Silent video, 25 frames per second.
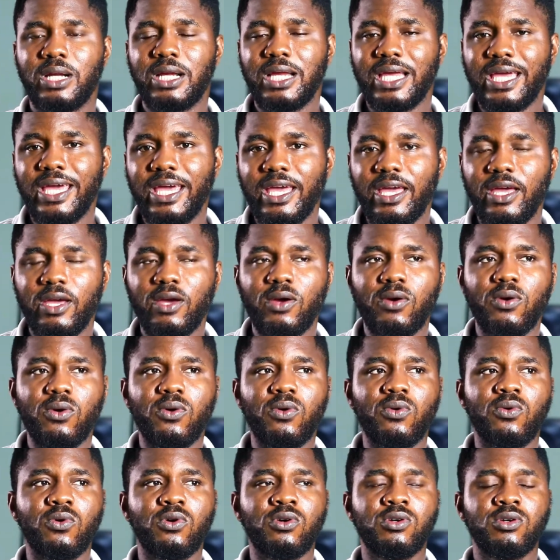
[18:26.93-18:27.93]

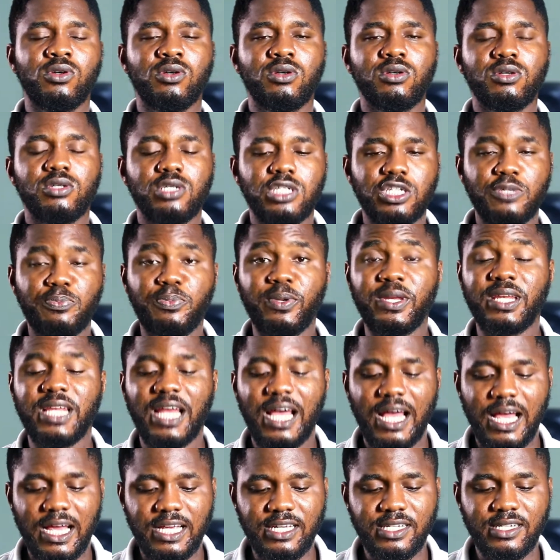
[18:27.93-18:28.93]
kale,
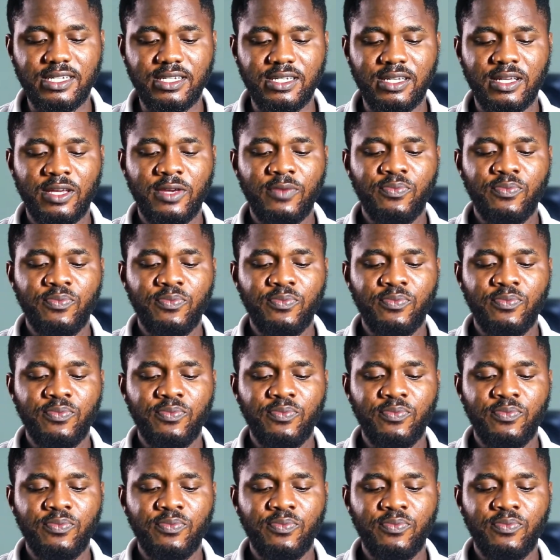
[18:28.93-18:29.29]
spinach,